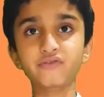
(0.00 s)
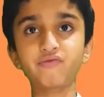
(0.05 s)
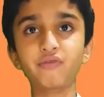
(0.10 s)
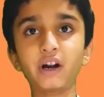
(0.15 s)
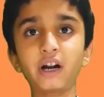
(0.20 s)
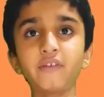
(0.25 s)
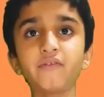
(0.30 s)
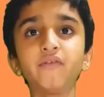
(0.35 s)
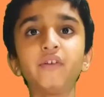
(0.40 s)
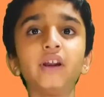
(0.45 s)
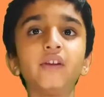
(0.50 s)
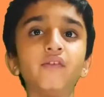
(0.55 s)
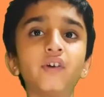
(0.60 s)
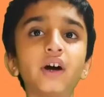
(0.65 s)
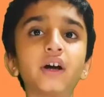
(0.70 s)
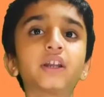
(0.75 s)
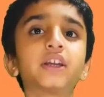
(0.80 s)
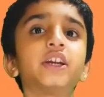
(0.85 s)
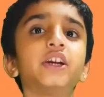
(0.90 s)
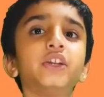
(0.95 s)
one will
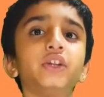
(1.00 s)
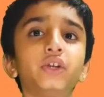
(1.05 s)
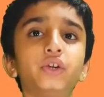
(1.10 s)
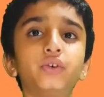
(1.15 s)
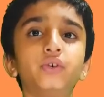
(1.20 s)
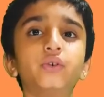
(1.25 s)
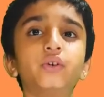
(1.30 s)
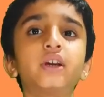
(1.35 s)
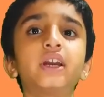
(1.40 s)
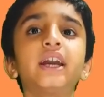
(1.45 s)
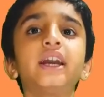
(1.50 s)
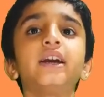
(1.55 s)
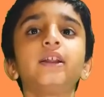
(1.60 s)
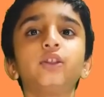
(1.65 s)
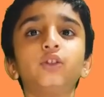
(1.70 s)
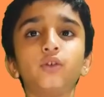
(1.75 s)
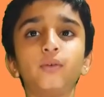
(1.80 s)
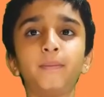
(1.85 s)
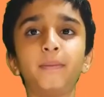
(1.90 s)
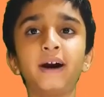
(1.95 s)
work in UK,
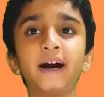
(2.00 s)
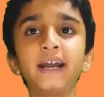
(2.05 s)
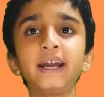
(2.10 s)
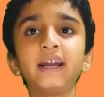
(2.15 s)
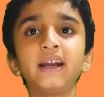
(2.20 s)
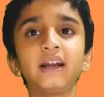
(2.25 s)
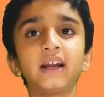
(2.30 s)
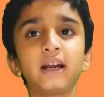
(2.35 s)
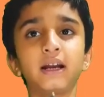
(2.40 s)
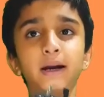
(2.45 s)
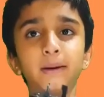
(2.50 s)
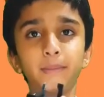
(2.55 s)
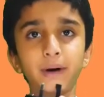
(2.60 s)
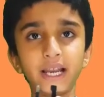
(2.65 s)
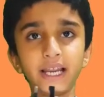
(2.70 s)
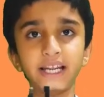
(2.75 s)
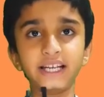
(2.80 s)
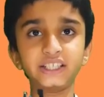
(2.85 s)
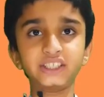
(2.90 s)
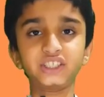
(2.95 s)
Dubai,
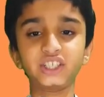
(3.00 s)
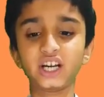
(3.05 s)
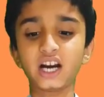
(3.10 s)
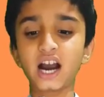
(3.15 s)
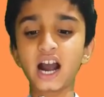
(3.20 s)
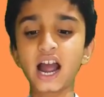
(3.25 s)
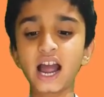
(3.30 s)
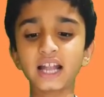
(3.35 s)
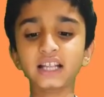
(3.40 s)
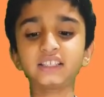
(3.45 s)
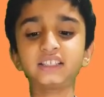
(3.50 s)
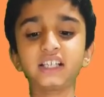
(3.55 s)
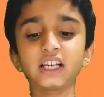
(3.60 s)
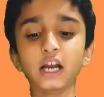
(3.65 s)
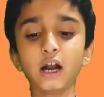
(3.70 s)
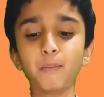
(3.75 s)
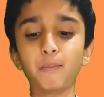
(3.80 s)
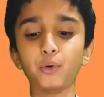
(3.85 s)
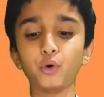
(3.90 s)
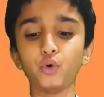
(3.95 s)
Malaysia, and
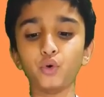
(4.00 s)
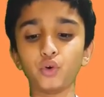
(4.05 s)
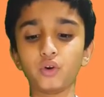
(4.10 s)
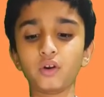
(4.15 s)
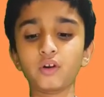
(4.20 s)
Singapore.